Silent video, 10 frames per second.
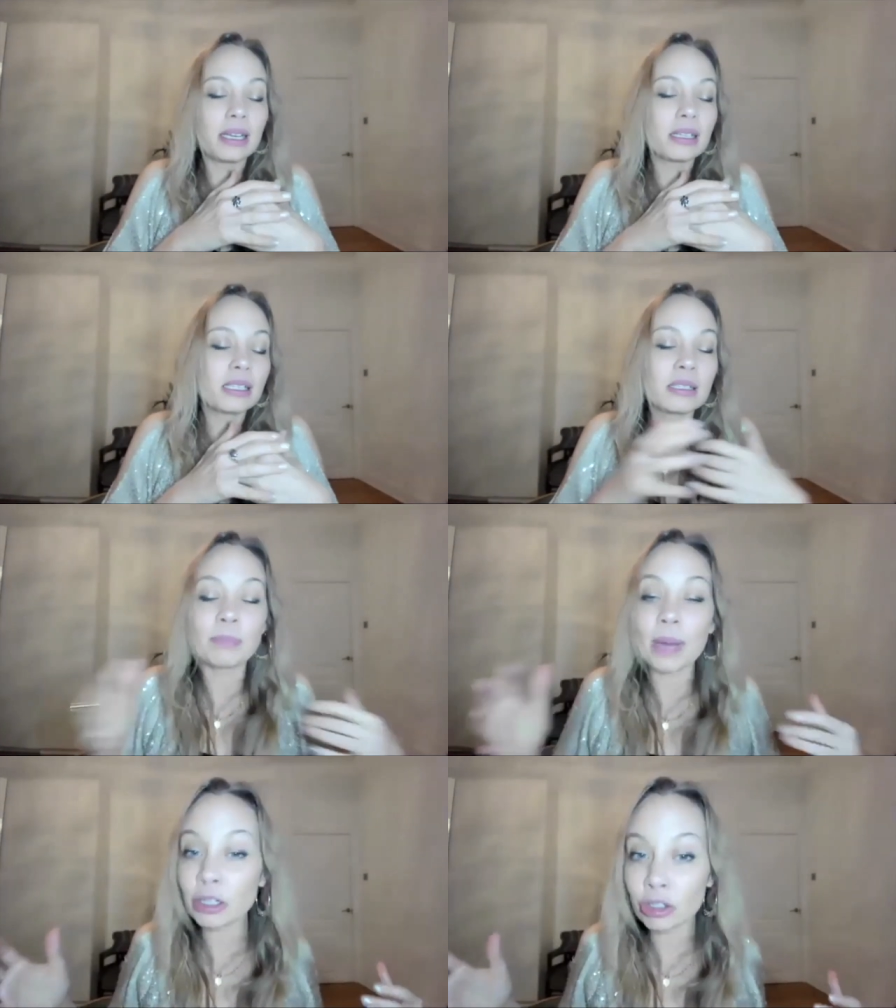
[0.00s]
in a
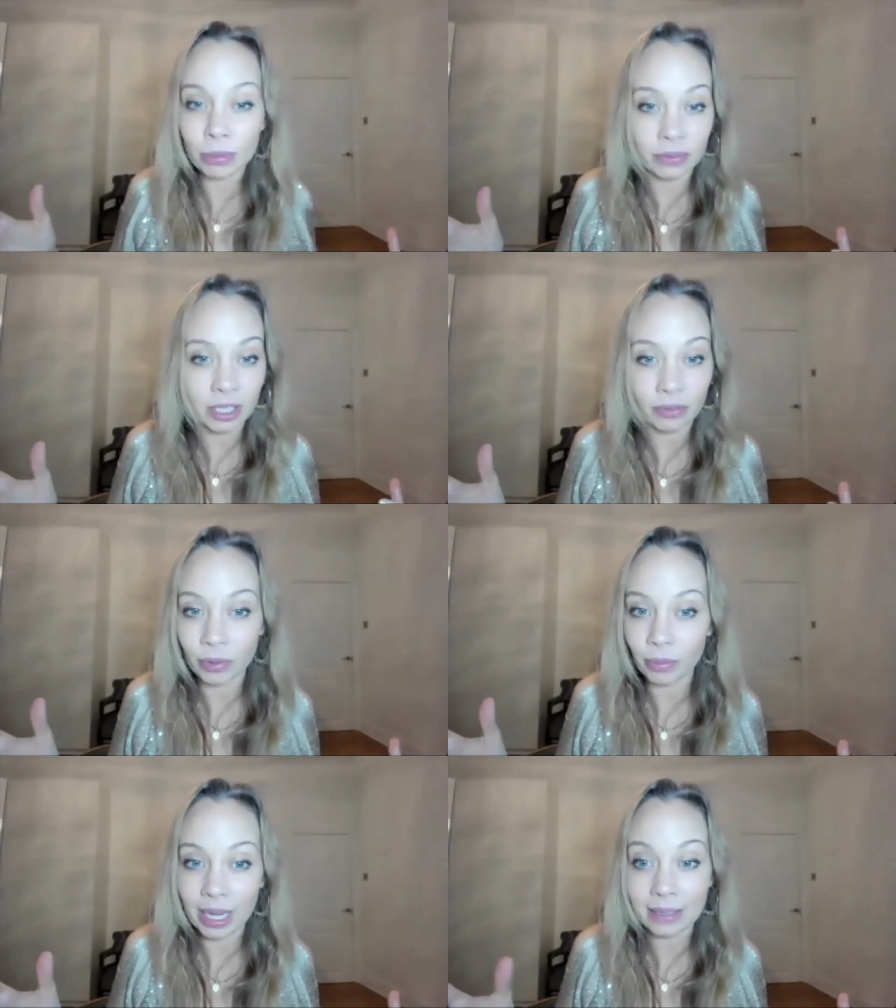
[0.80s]
spectrum of
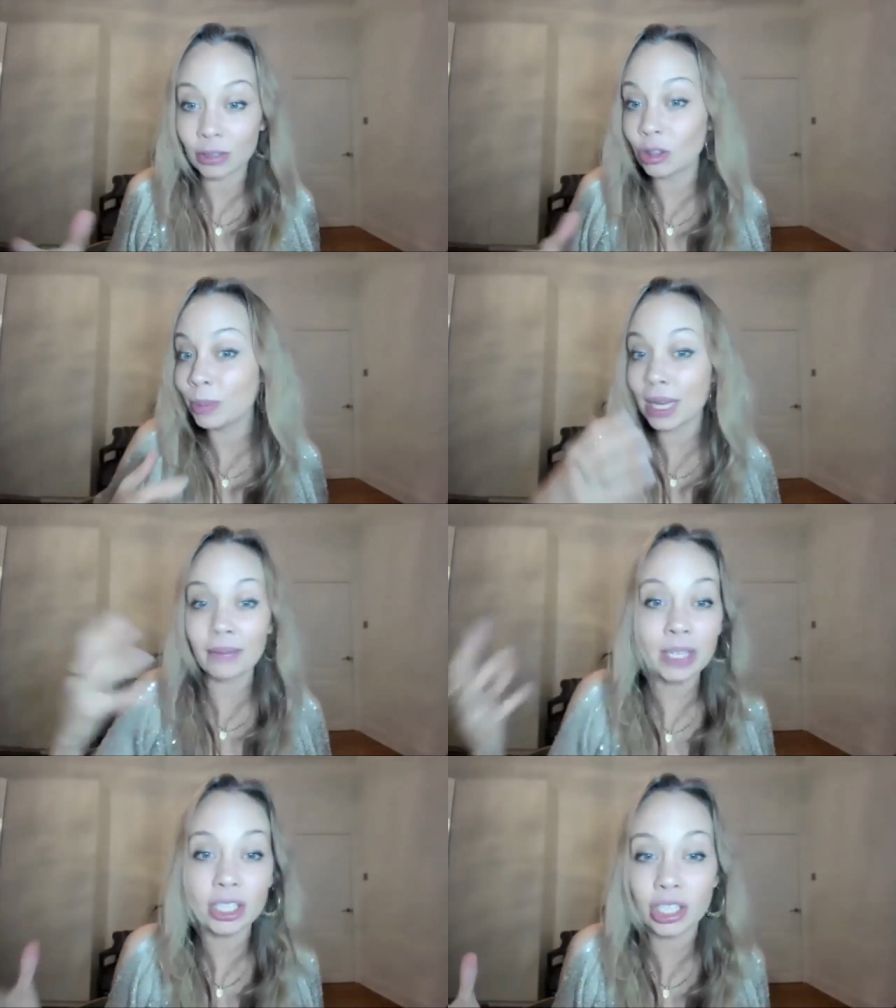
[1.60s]
different ways. It could be
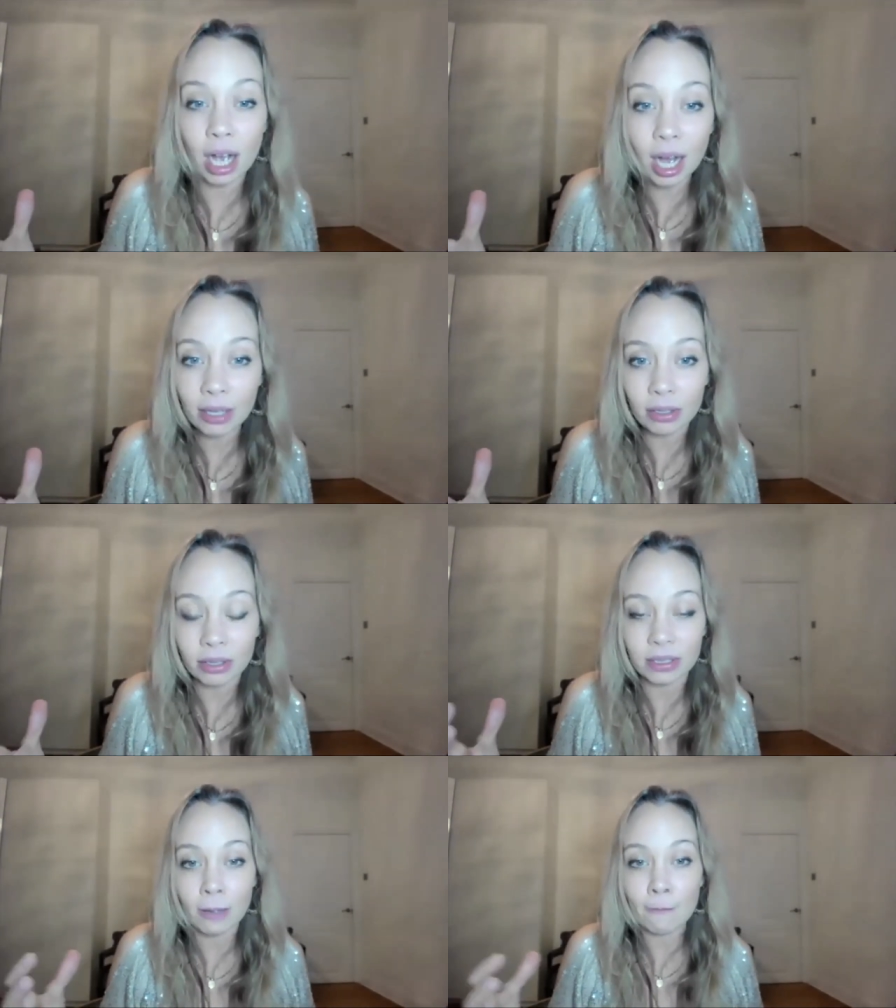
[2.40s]
having a child